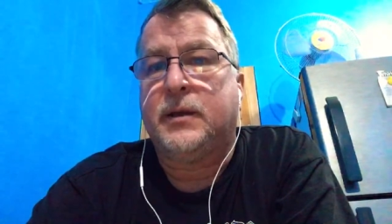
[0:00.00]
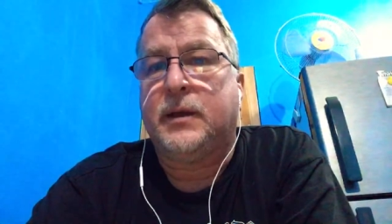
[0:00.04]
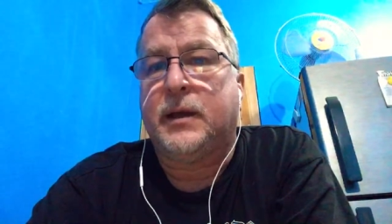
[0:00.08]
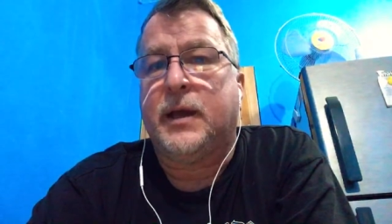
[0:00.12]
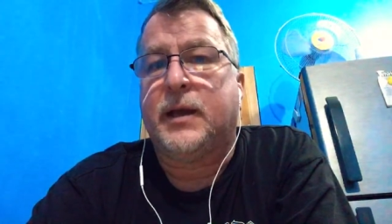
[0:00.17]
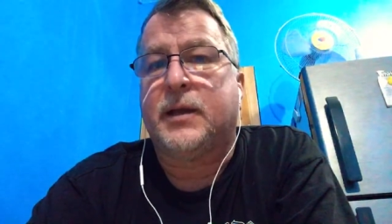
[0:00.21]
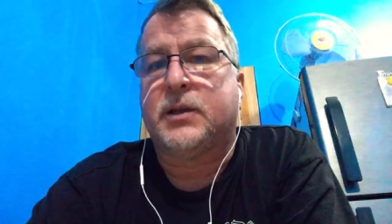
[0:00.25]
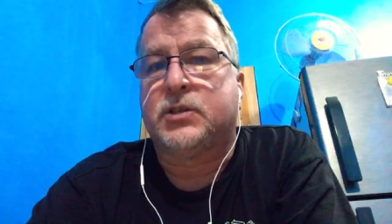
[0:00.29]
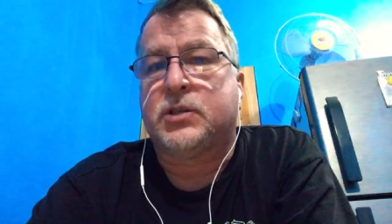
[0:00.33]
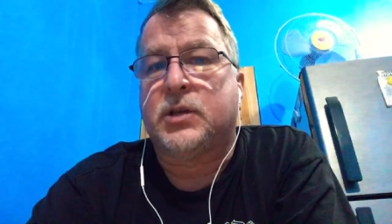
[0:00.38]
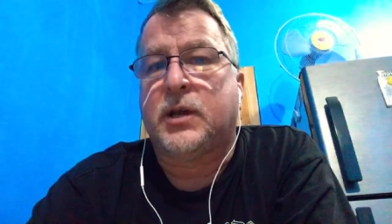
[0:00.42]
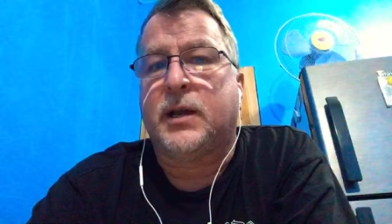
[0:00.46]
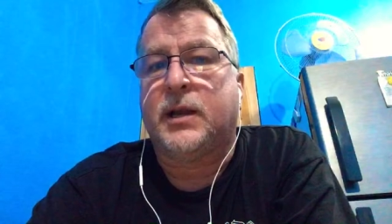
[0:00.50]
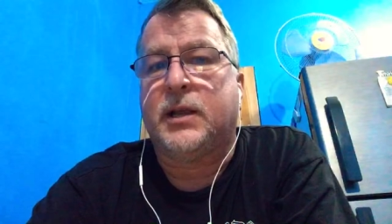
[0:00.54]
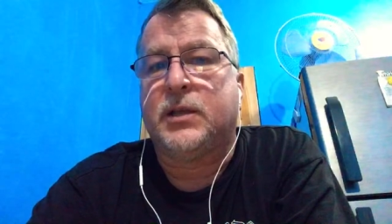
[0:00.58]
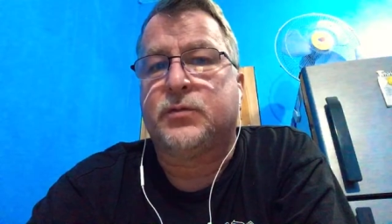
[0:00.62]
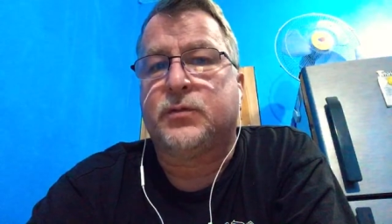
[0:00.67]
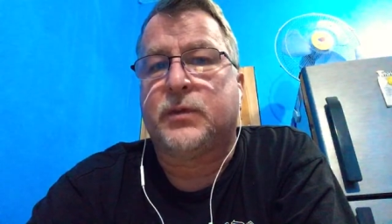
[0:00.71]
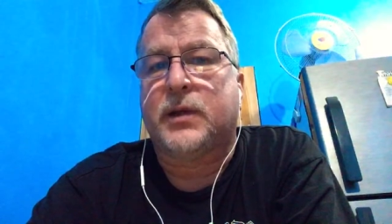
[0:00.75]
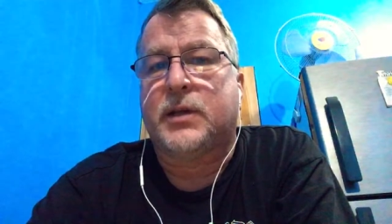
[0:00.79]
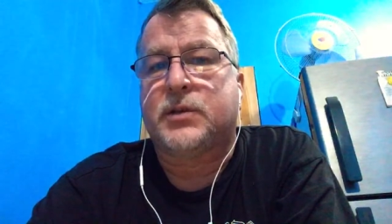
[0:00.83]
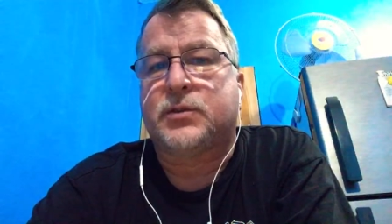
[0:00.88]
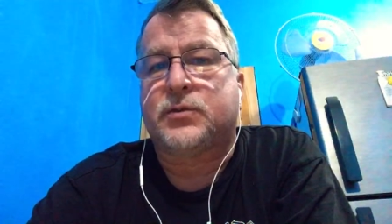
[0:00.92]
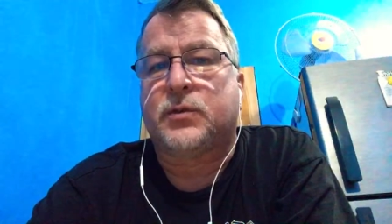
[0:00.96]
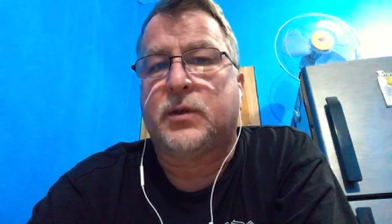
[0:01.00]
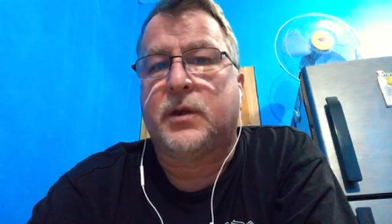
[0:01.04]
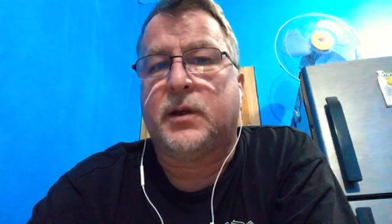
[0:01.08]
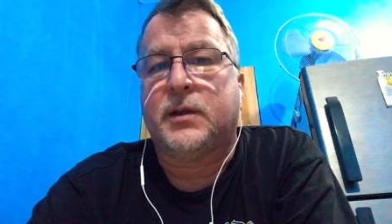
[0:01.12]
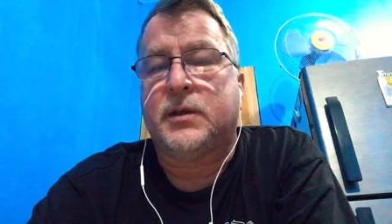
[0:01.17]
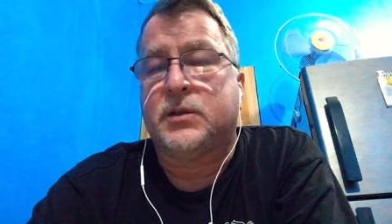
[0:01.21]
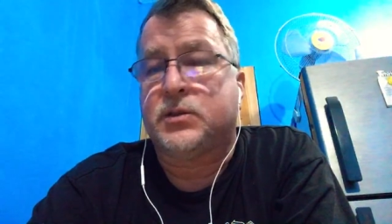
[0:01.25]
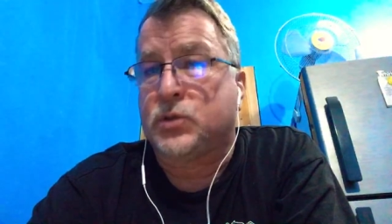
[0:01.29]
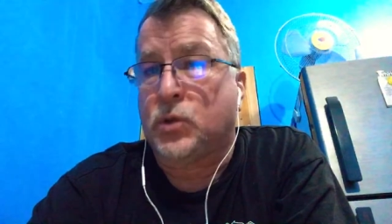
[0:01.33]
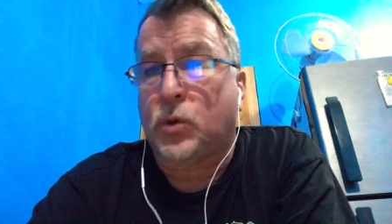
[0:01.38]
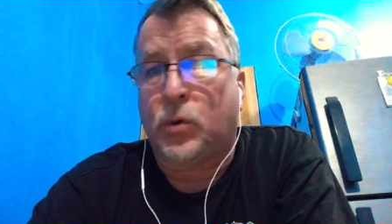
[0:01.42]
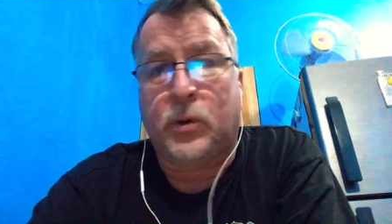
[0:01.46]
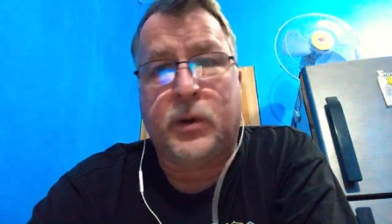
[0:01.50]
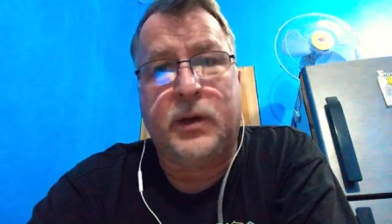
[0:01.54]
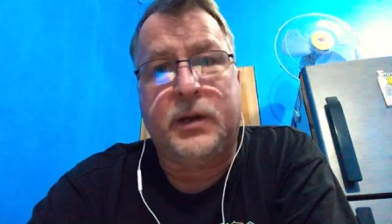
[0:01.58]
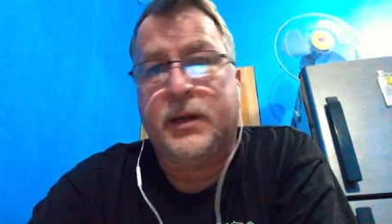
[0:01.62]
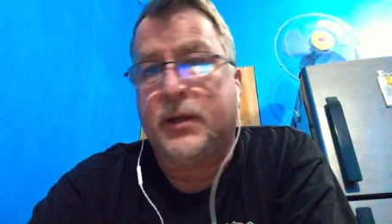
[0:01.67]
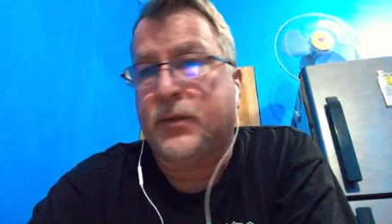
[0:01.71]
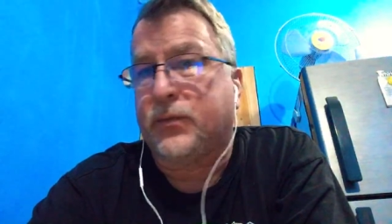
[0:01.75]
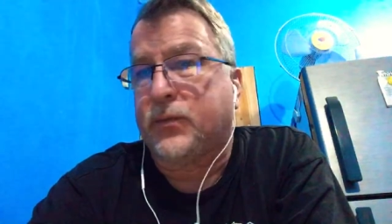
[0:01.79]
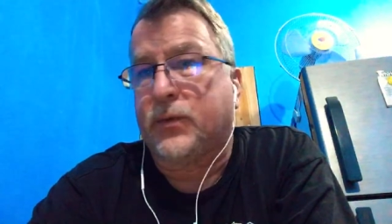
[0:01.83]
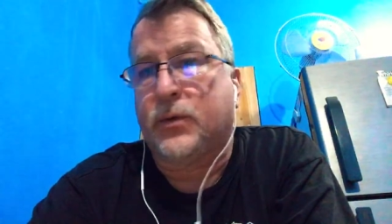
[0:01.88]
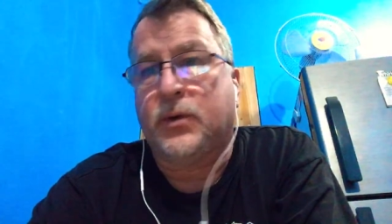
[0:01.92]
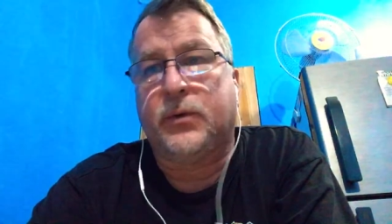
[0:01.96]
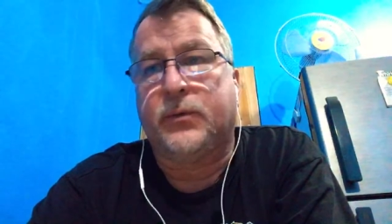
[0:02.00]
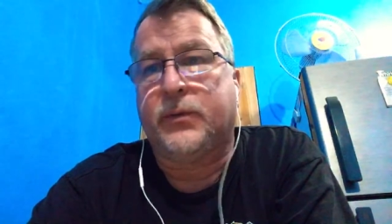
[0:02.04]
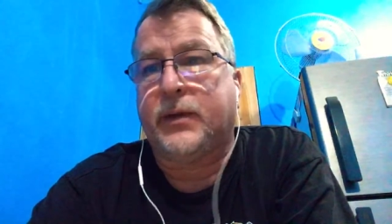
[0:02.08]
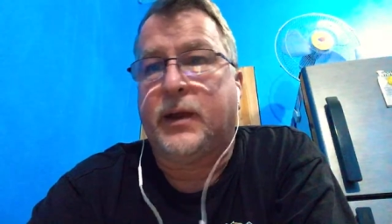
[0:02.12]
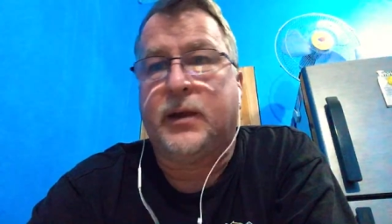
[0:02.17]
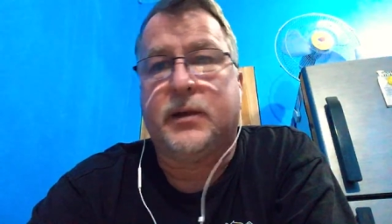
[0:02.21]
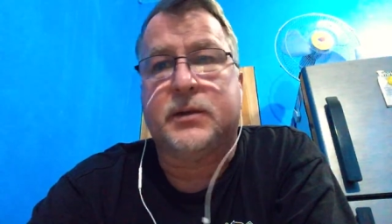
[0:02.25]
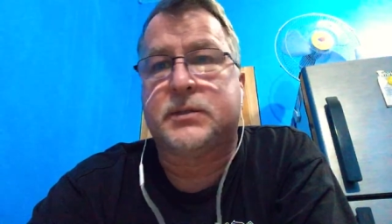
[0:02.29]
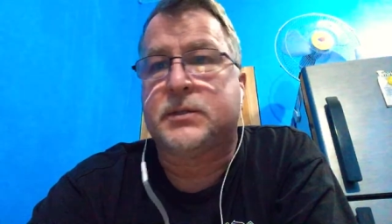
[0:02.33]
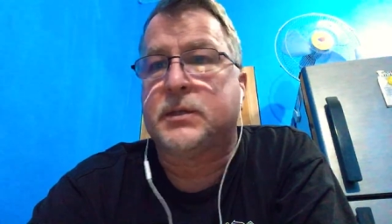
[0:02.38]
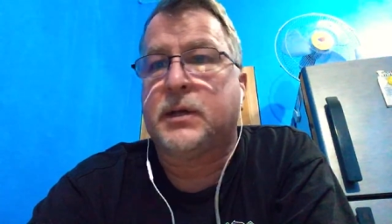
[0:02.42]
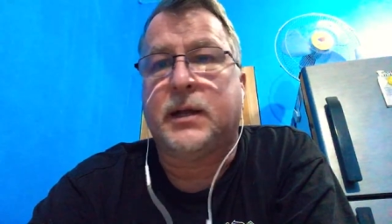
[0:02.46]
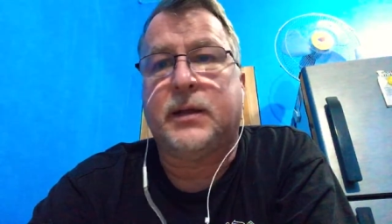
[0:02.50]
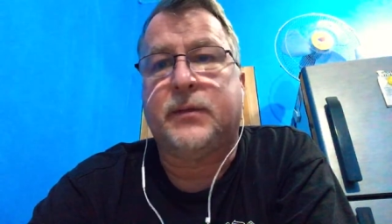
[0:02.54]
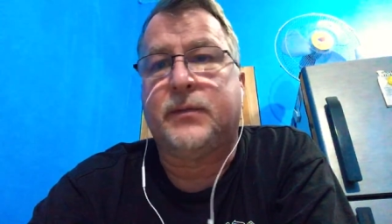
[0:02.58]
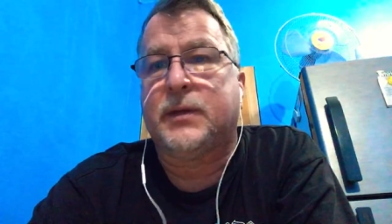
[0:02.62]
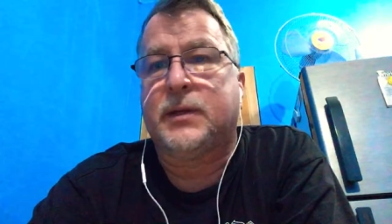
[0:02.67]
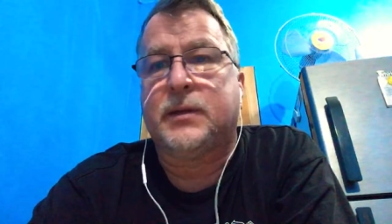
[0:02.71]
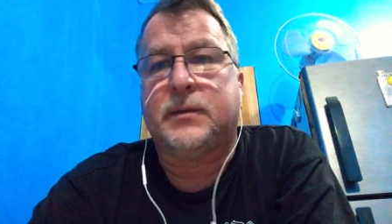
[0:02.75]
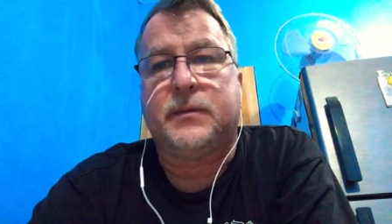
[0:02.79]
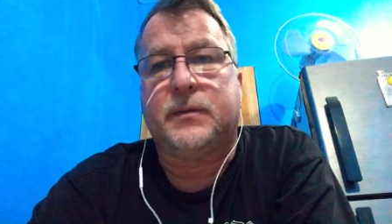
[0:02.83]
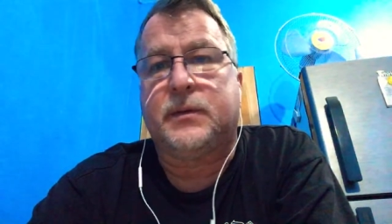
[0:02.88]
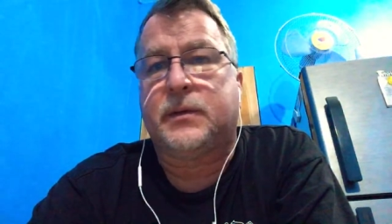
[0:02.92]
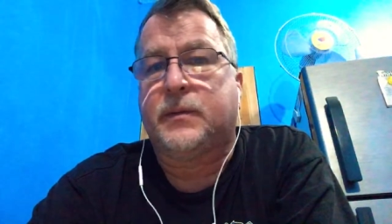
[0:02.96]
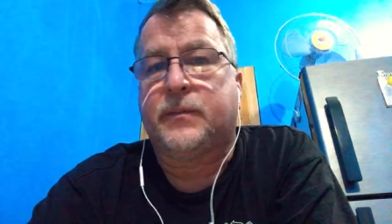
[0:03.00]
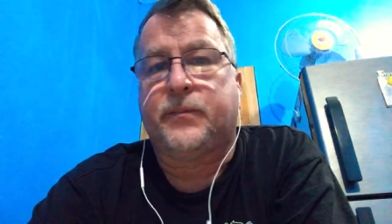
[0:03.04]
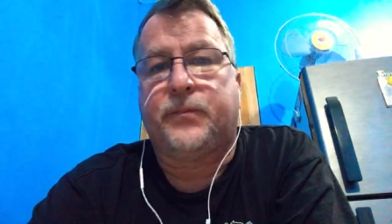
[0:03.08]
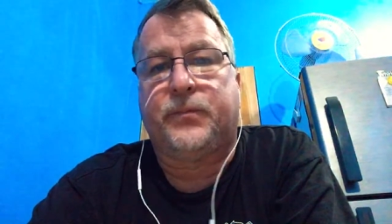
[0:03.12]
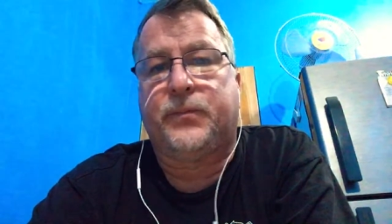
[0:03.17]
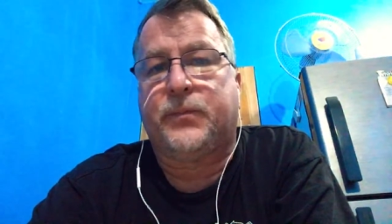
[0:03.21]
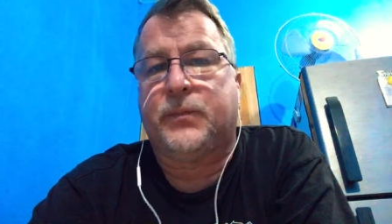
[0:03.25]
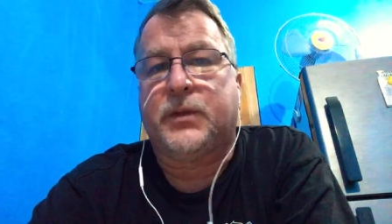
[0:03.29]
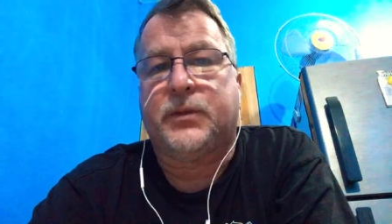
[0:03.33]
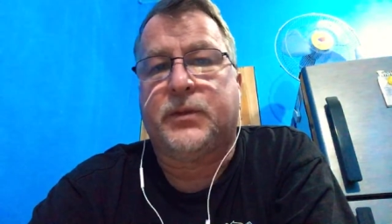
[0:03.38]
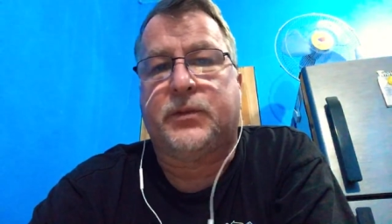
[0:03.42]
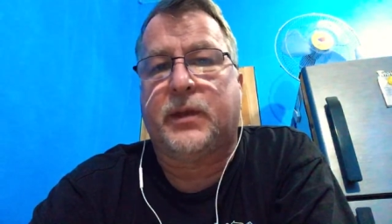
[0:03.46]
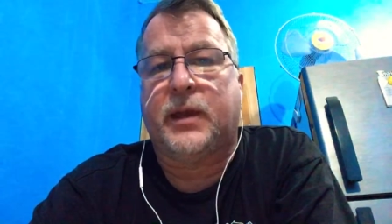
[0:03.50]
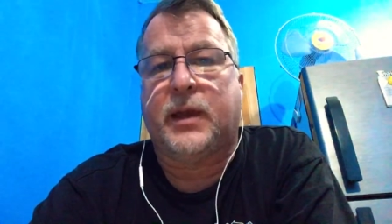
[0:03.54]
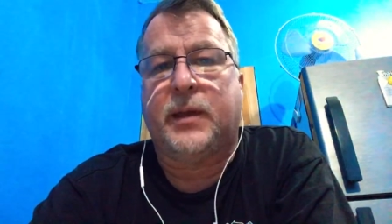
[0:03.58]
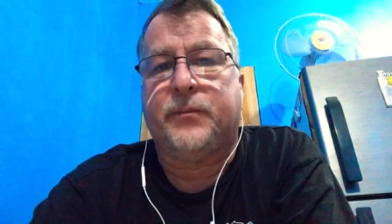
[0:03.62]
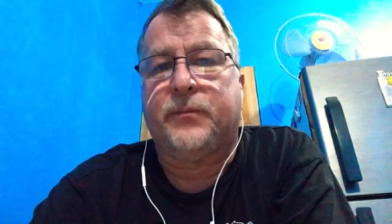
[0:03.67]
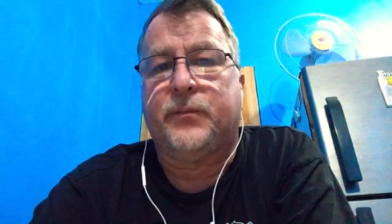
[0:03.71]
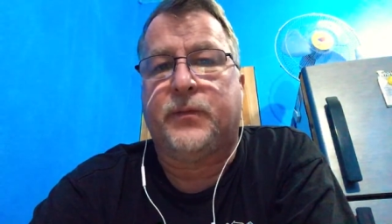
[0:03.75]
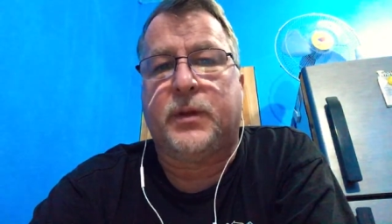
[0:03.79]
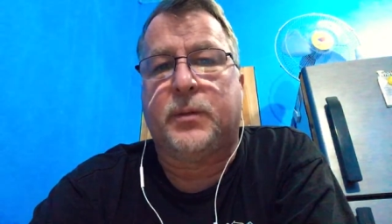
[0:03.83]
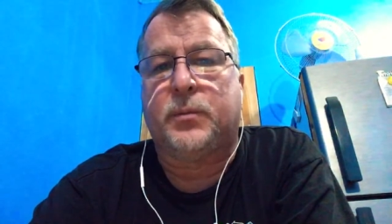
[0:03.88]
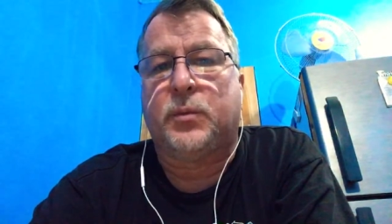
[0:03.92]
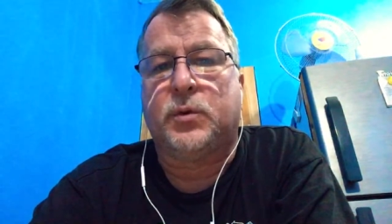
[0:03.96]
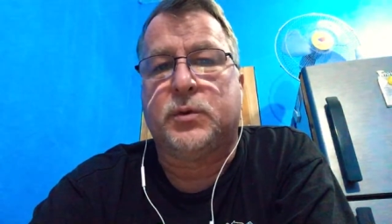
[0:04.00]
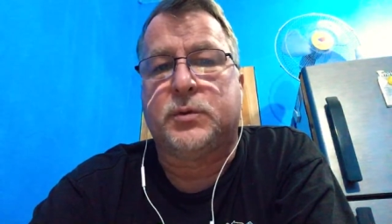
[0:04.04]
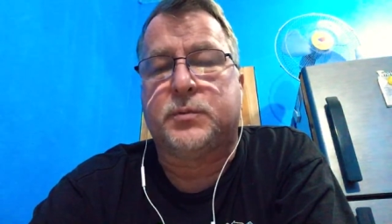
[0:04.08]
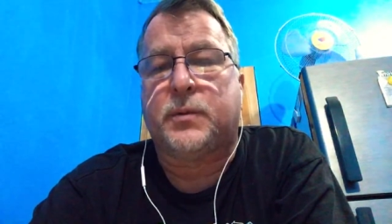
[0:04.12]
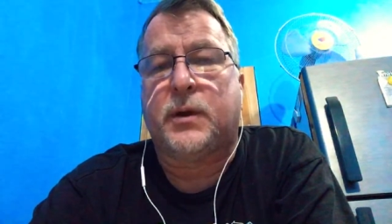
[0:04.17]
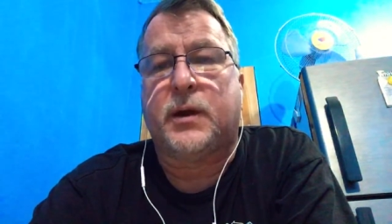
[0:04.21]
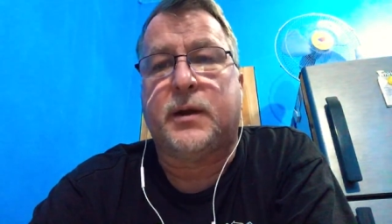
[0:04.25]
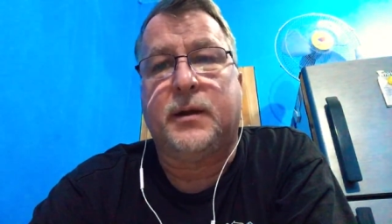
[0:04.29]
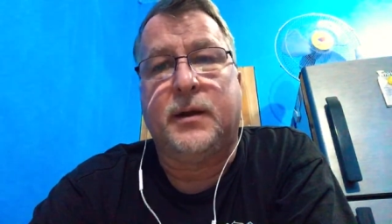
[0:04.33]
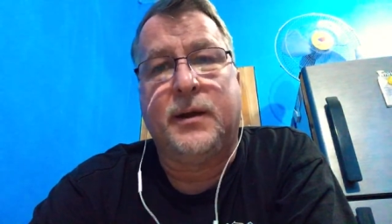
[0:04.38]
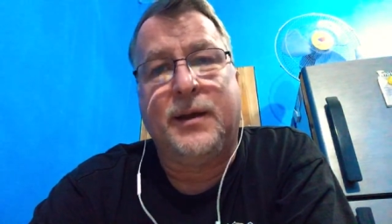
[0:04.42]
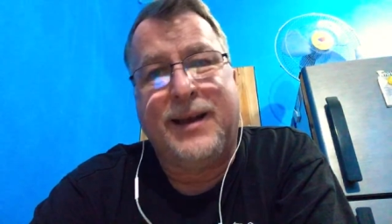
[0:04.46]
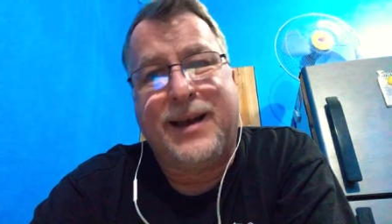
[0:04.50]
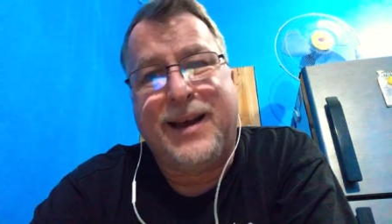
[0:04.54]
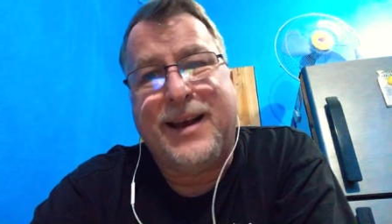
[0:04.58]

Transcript: at a Chinese restaurant is totally different over here. It's not even the same for the most part.